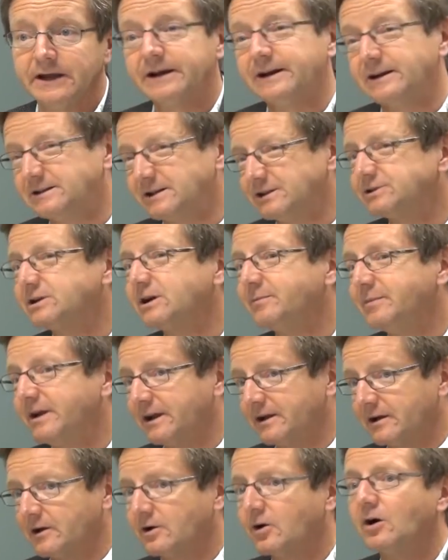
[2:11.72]
in addition to
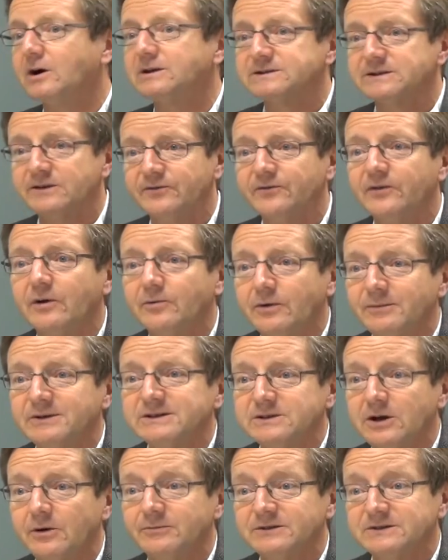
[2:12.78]
being a cause of uh,
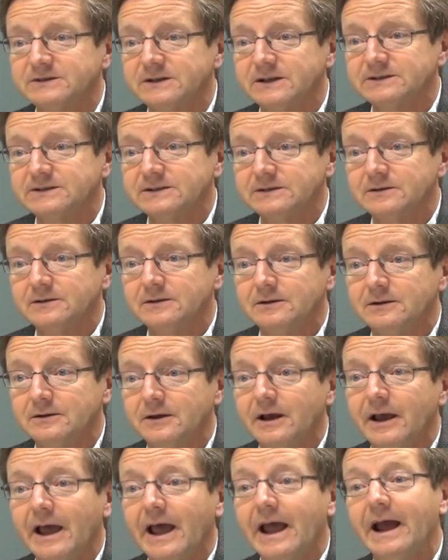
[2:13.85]
women's homelessness,
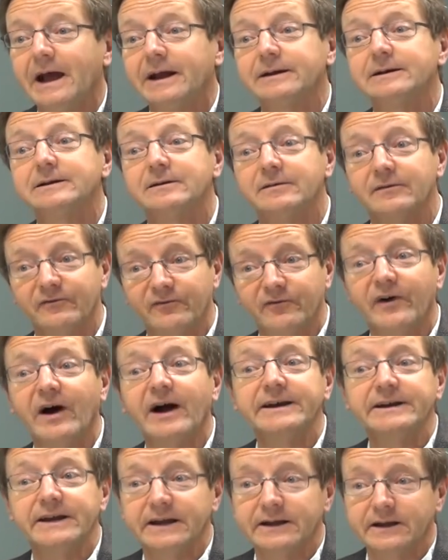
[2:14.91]
and
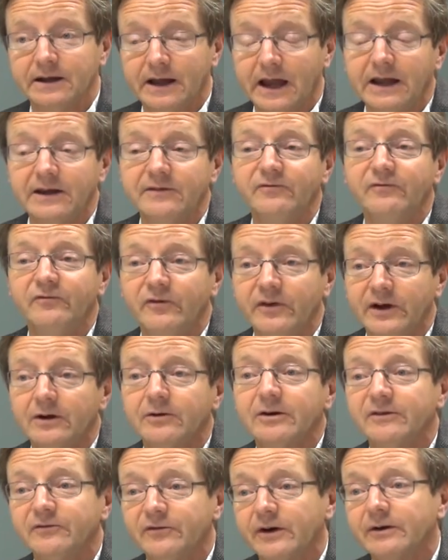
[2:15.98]
finding a
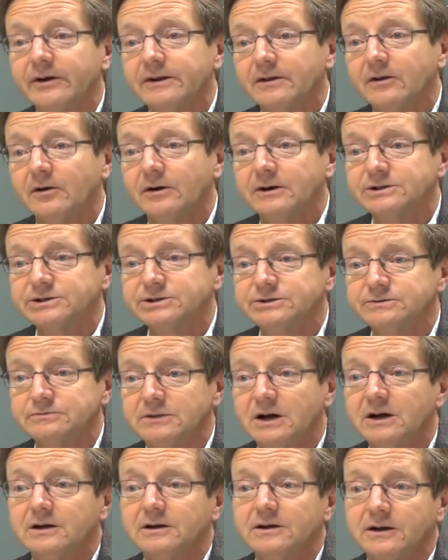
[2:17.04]
very, very large
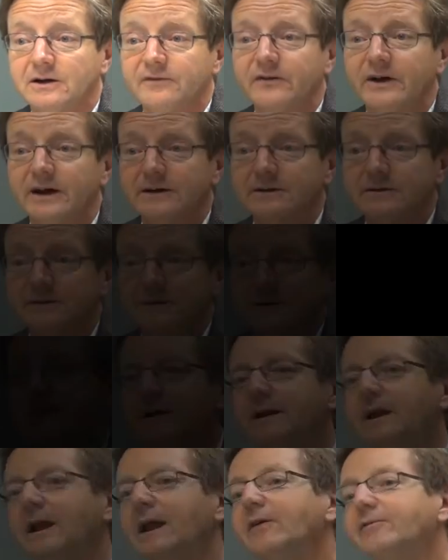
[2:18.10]
uh, effect.
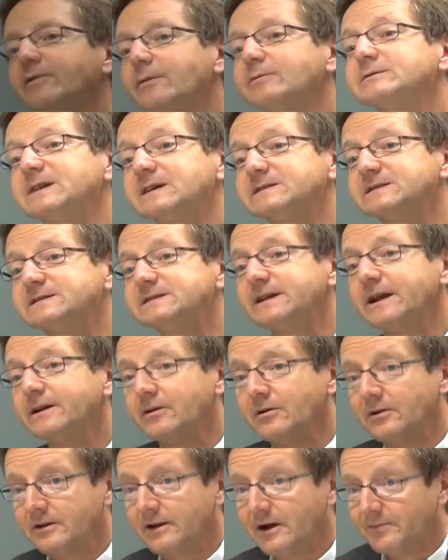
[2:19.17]
If there was a
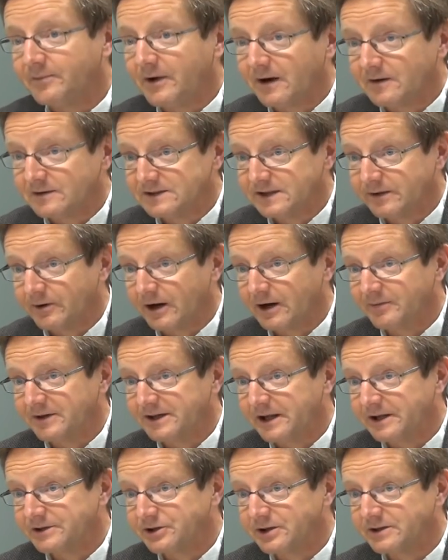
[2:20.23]
single uh, policy
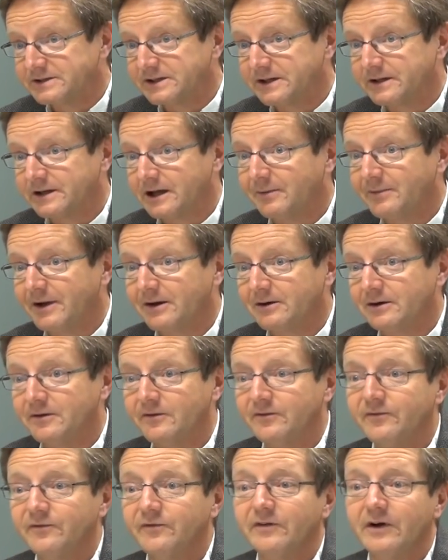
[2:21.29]
recommendation to come out
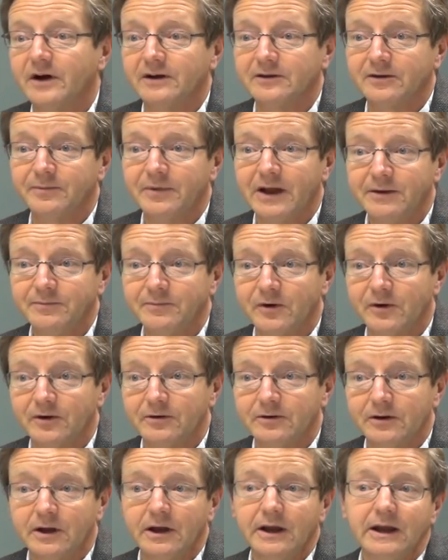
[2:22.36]
of uh, the
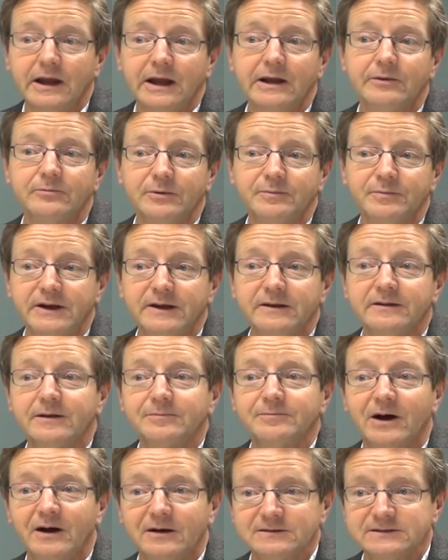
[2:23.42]
paper, it would be
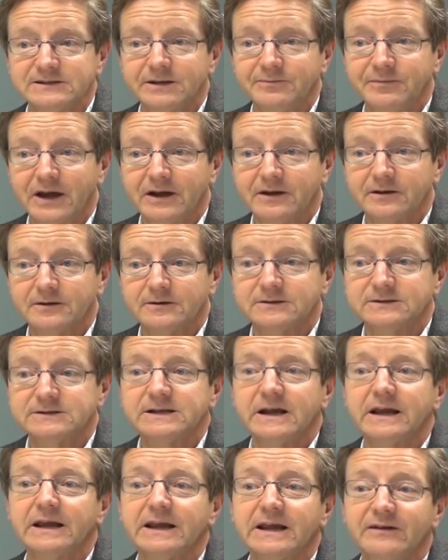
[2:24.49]
that
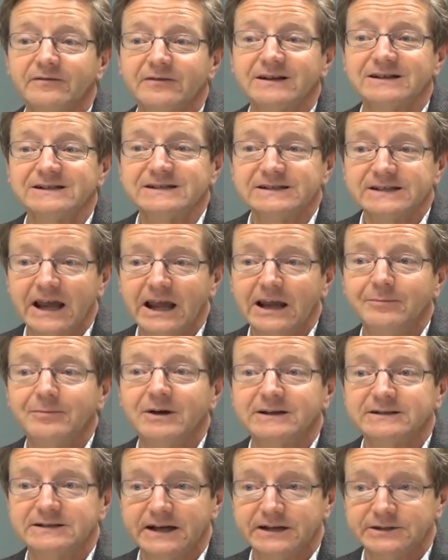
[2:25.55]
policymakers give the same
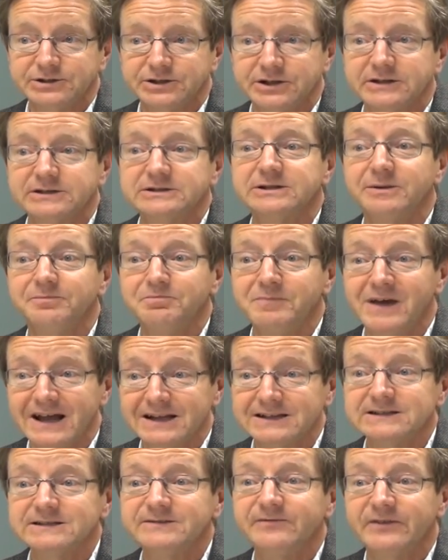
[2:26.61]
attention to
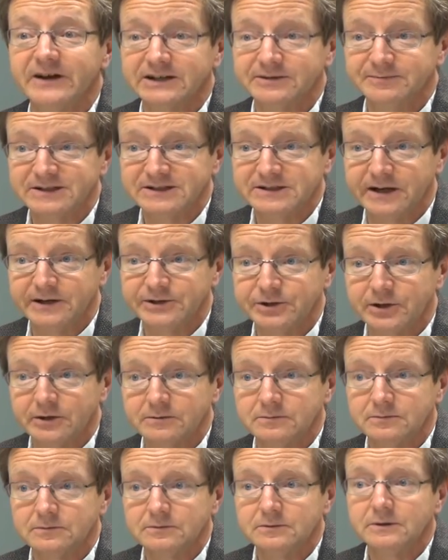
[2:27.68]
men's
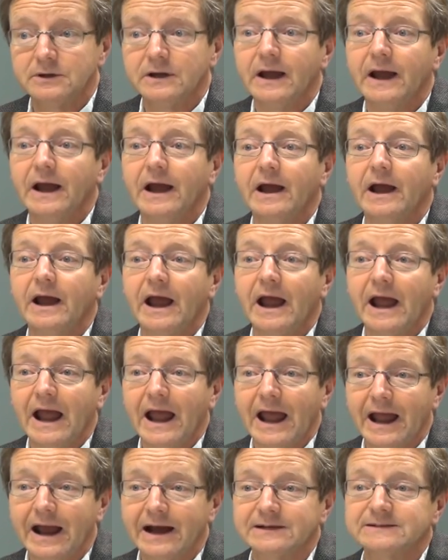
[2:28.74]
victimization
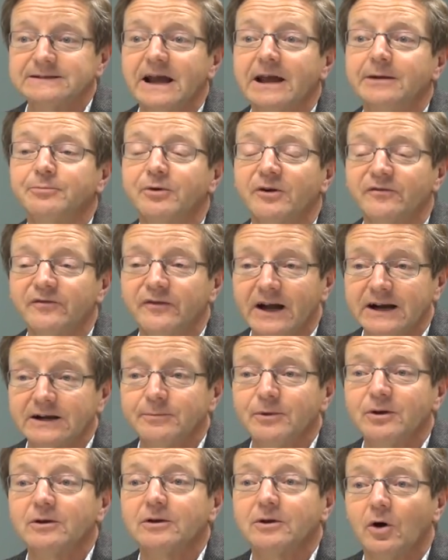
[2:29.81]
as a
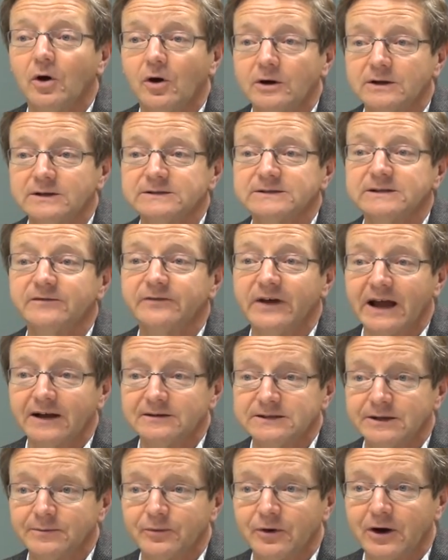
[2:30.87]
preventable cause of
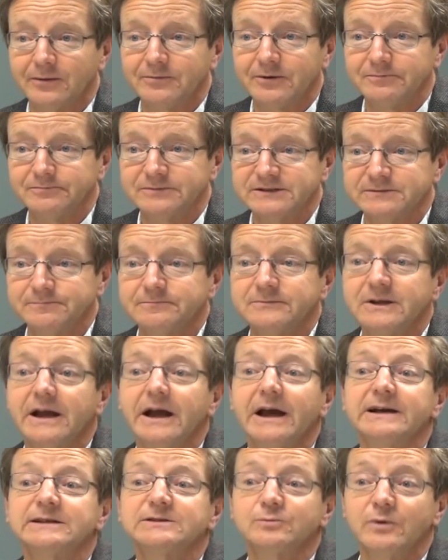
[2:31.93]
housing problems
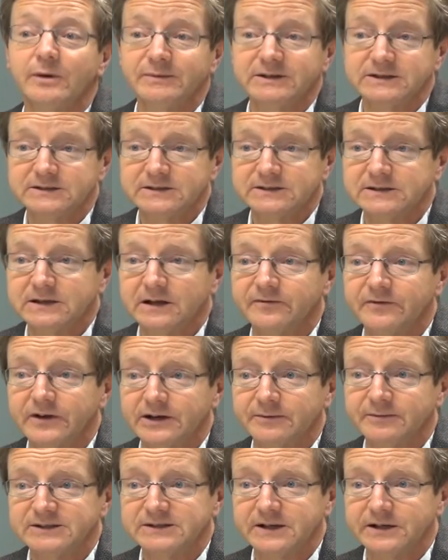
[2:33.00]
as women's uh,
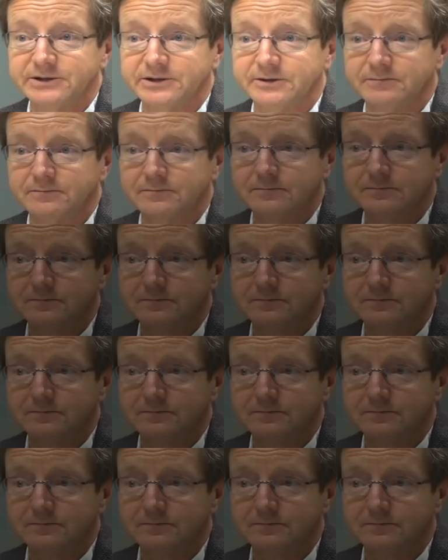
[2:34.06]
victimization.